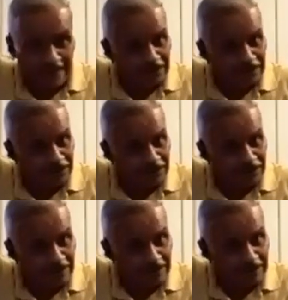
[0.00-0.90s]
You go.
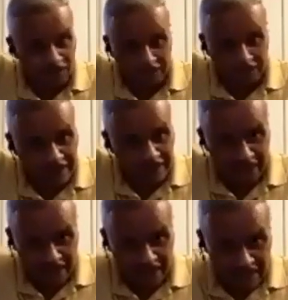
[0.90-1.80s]
I'm going there.
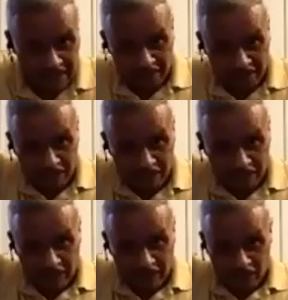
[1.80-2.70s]
I know I'm going to get
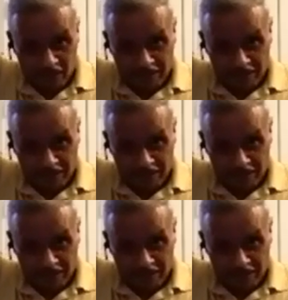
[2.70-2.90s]
home.